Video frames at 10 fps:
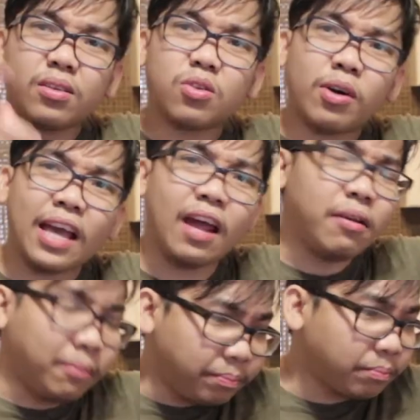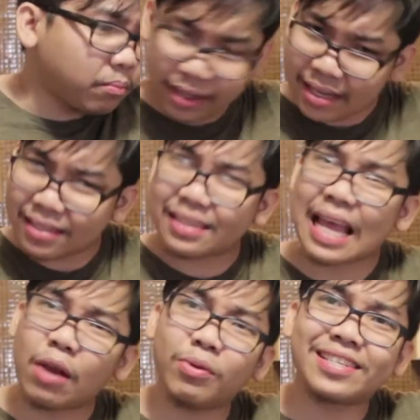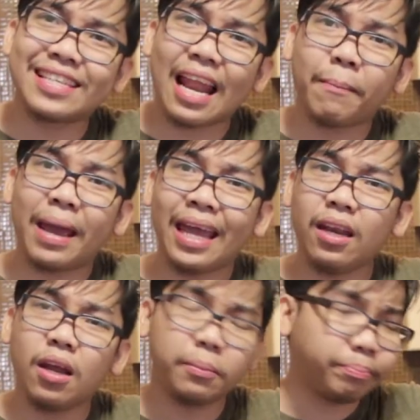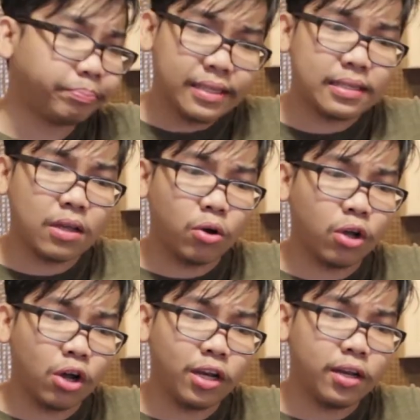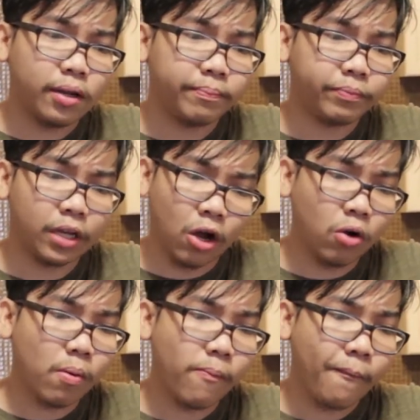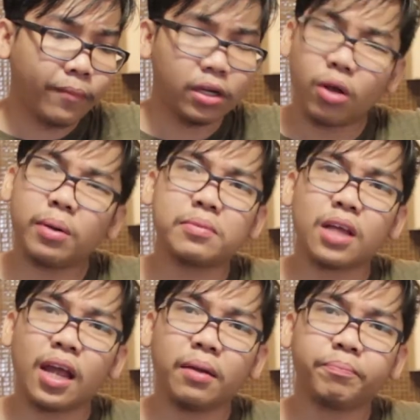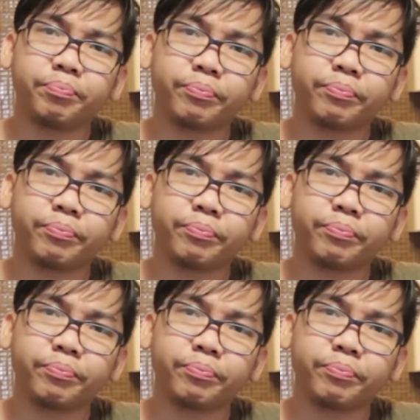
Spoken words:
So again, that's the sandwich that I made. It's so good, you know? You know what I'm saying?